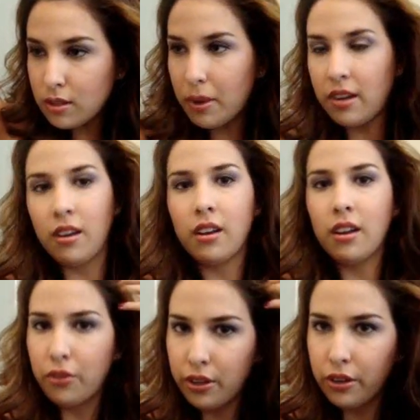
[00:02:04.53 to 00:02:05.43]
depending on
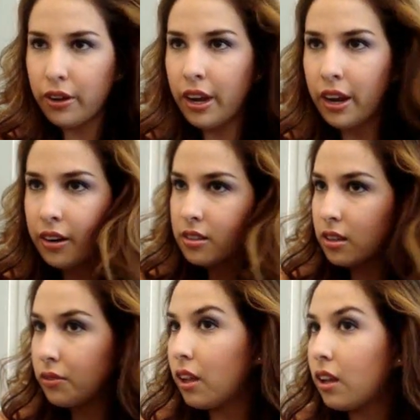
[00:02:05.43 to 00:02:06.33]
how thick your hair is.
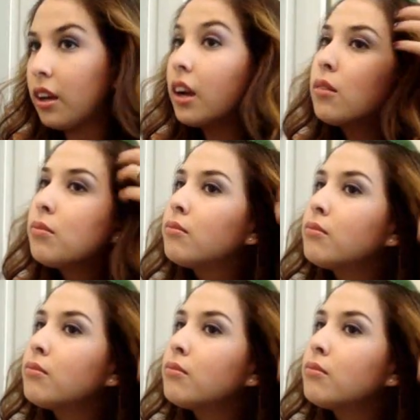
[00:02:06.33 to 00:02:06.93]
I have a lot of hair,